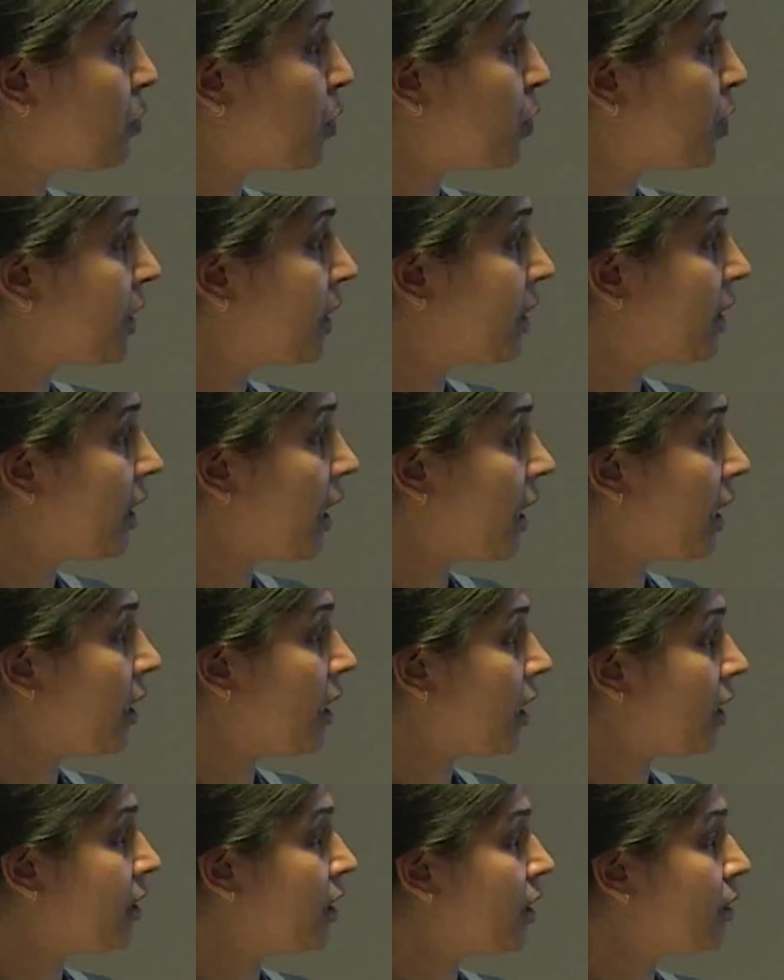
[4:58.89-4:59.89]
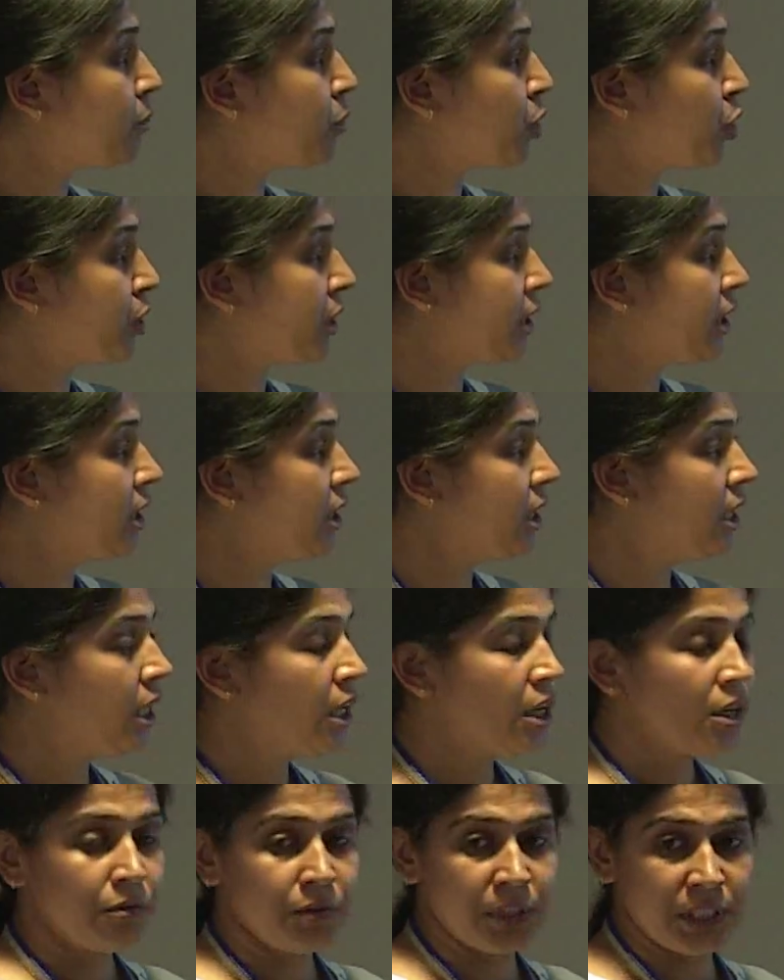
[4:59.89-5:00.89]
protein and other protein
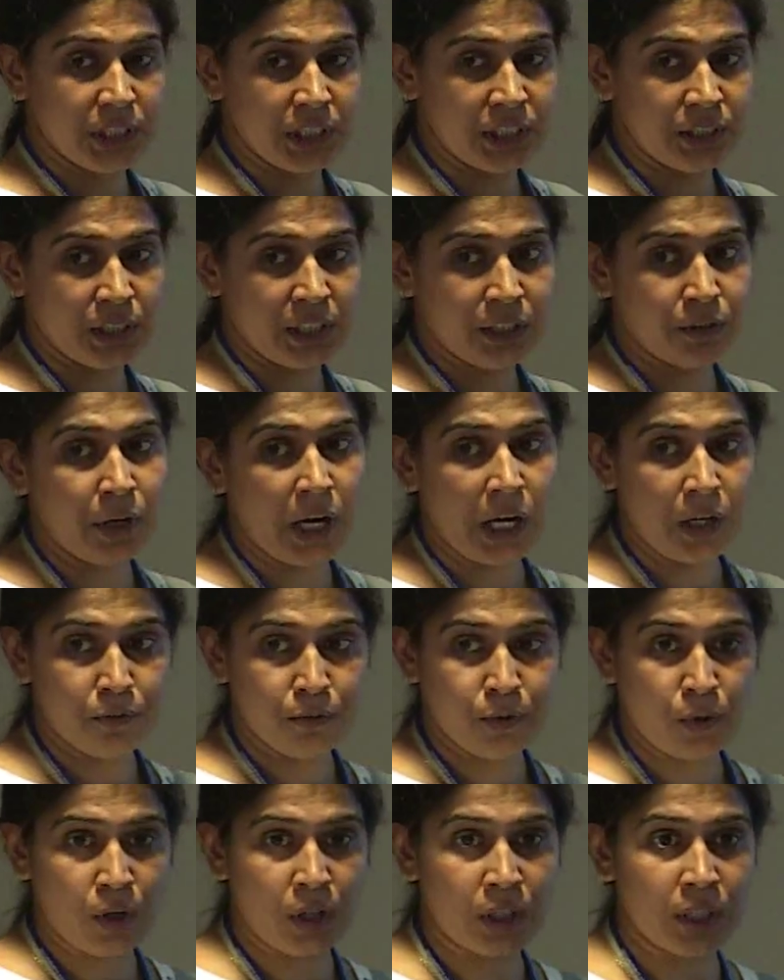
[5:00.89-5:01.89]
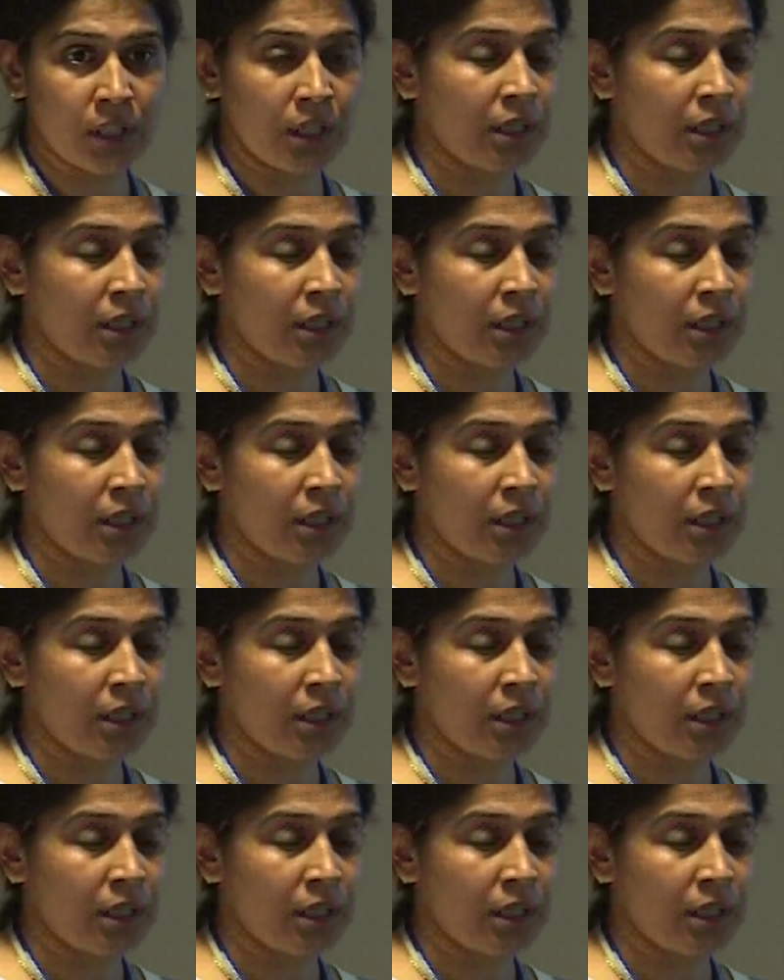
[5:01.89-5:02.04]
which is required for